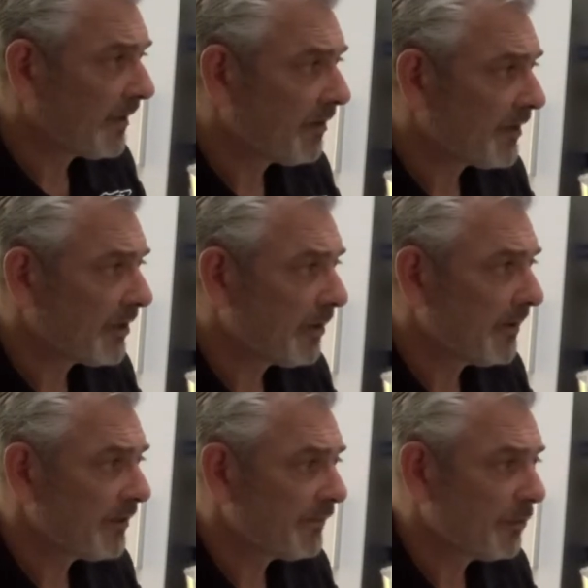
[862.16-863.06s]
crash
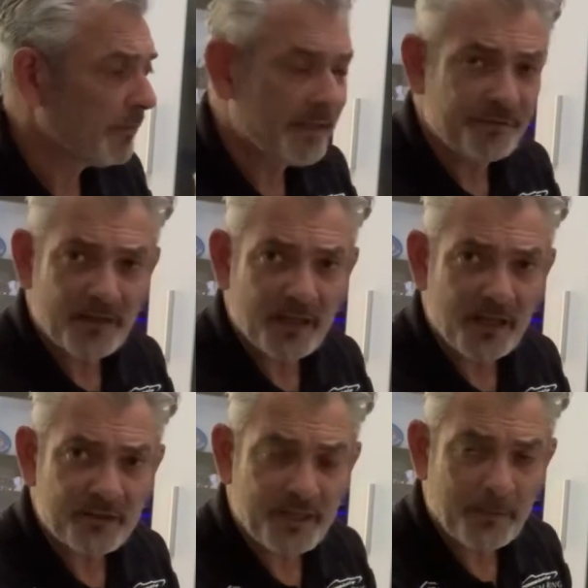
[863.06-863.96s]
helmets for me for the
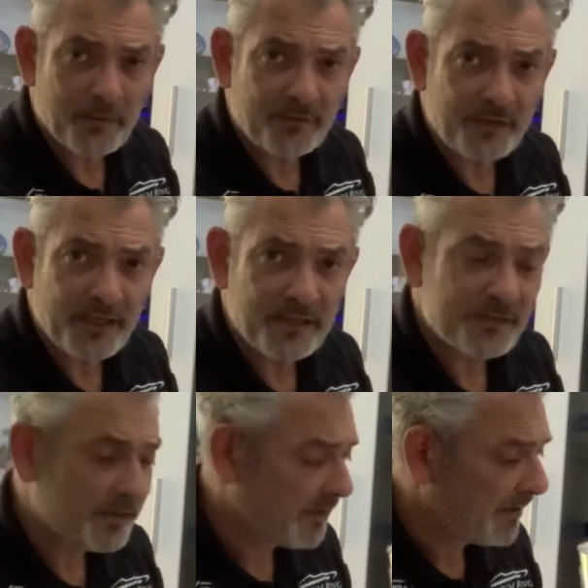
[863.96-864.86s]
last couple of
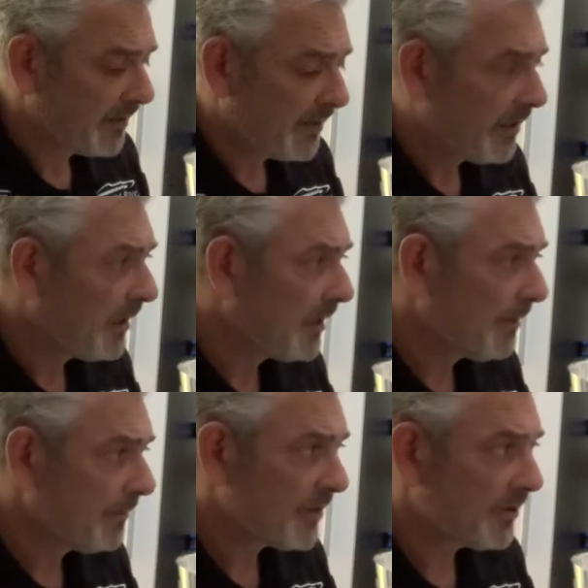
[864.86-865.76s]
years.
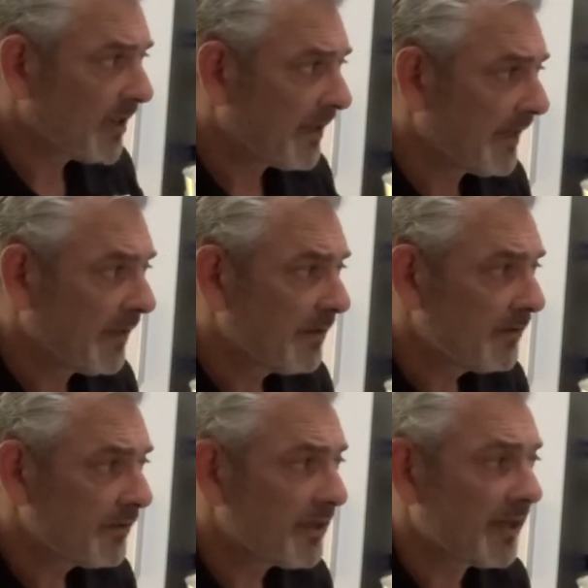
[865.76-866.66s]
Stunning
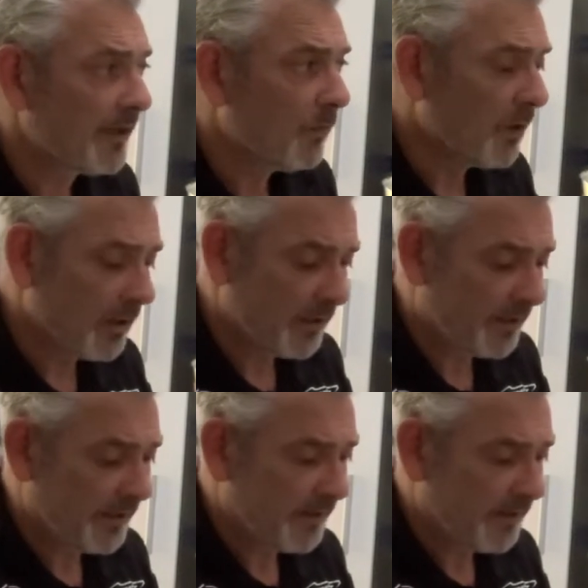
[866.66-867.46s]
work.